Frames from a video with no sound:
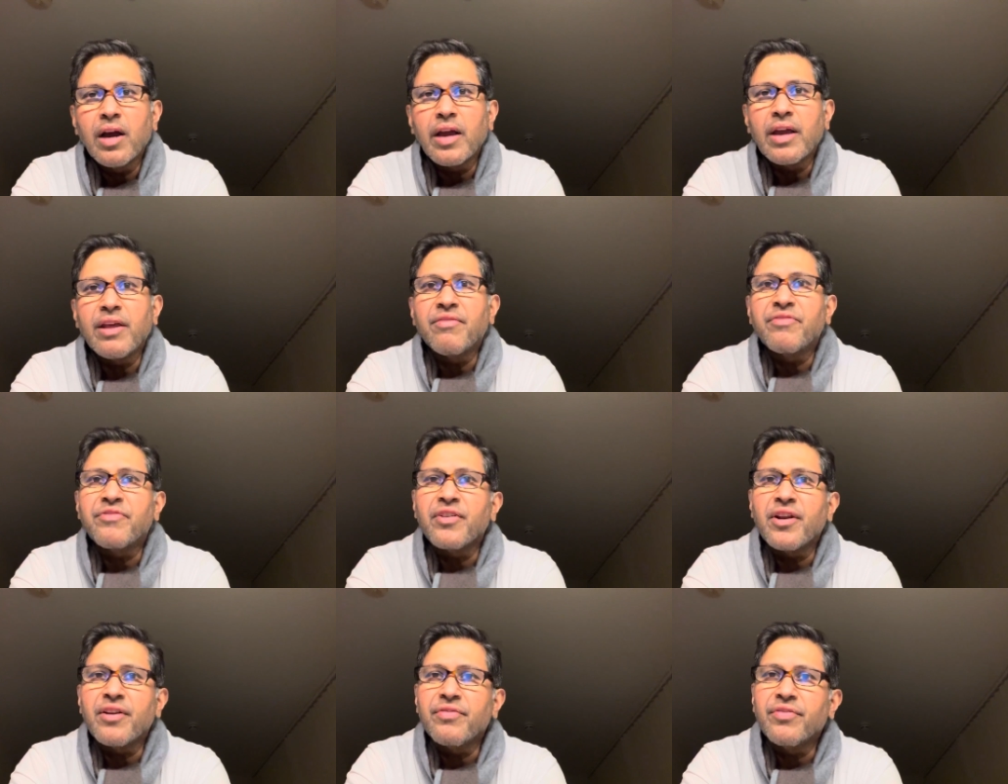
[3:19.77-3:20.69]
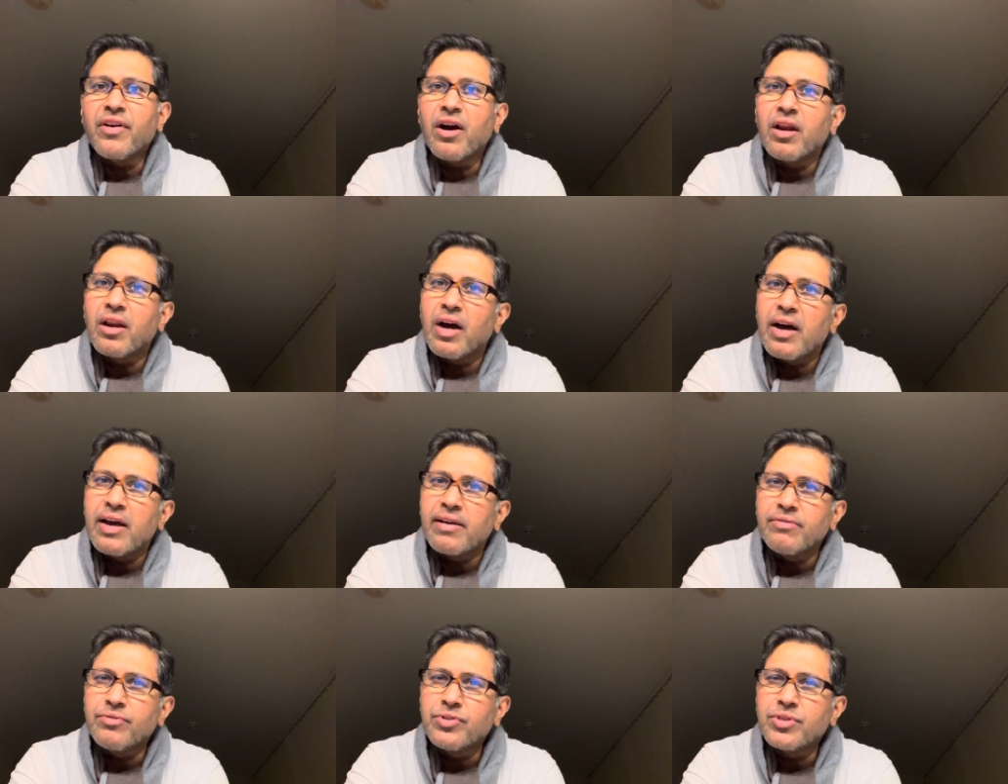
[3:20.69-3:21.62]
in front of our
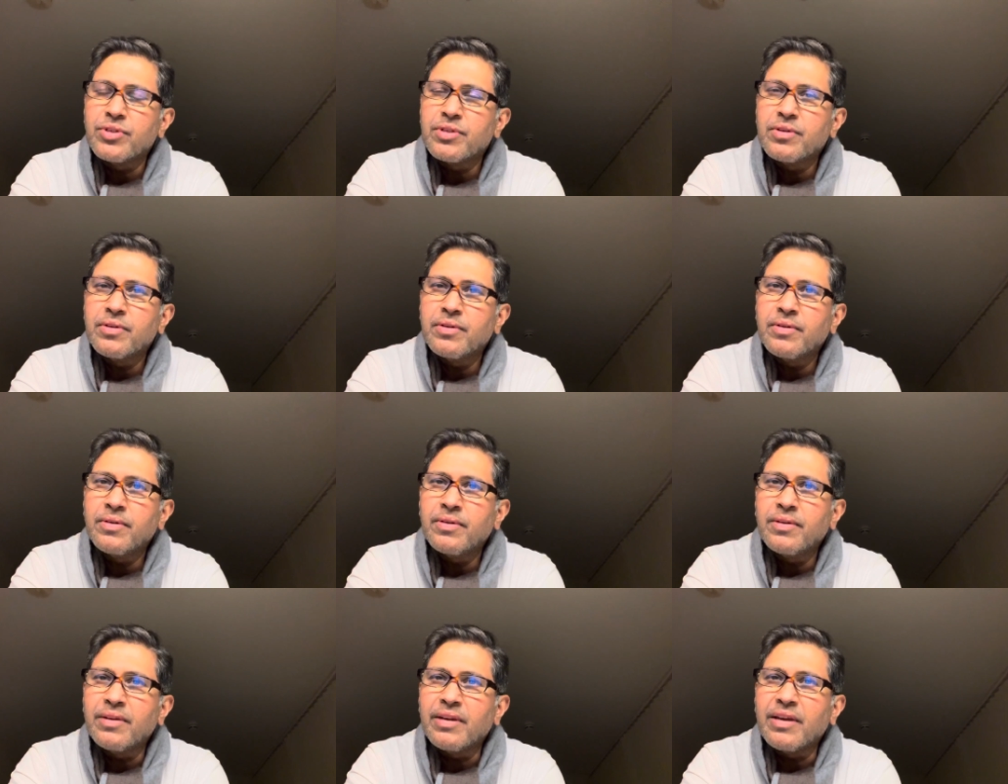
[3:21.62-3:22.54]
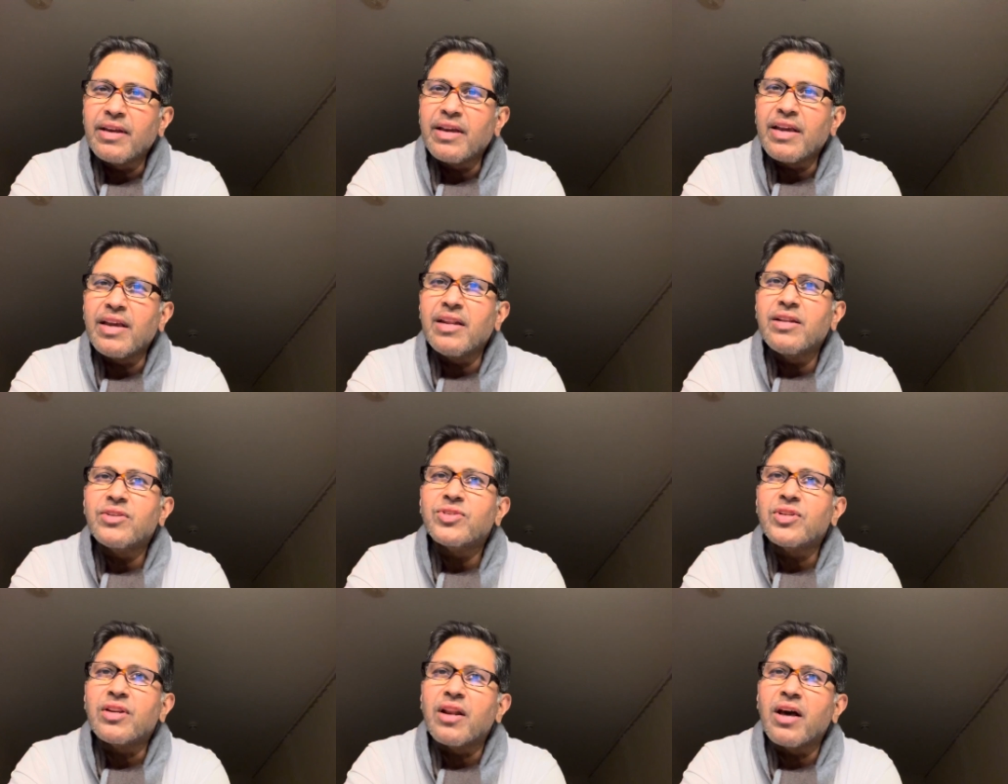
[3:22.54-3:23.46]
lives,
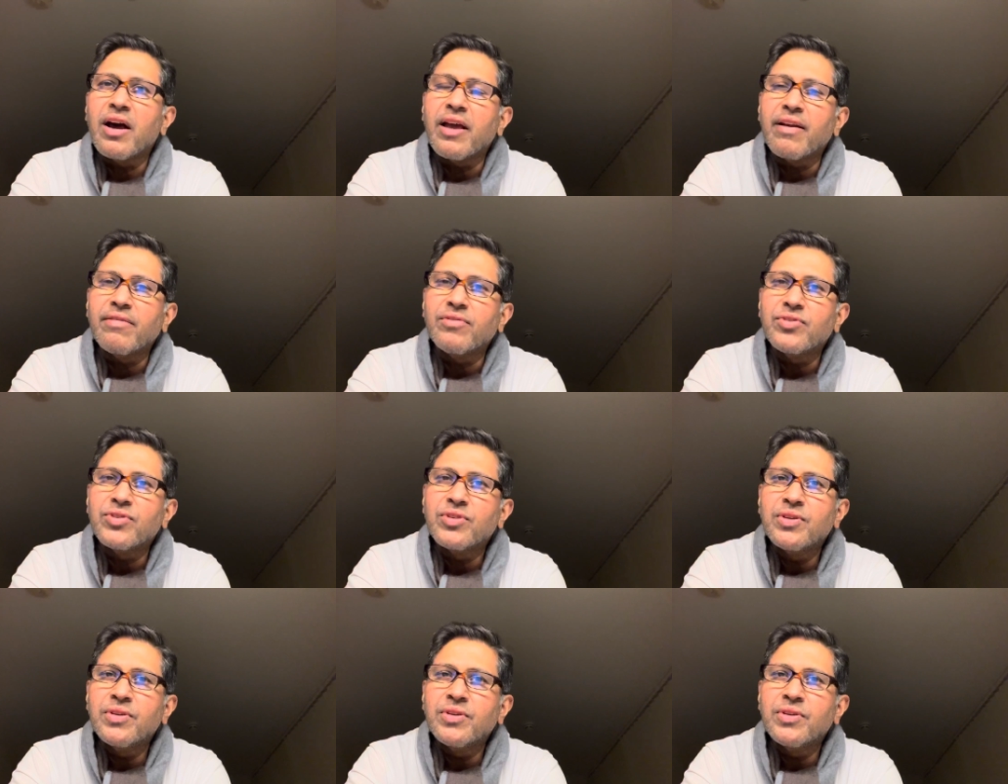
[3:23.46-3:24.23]
innocent lives.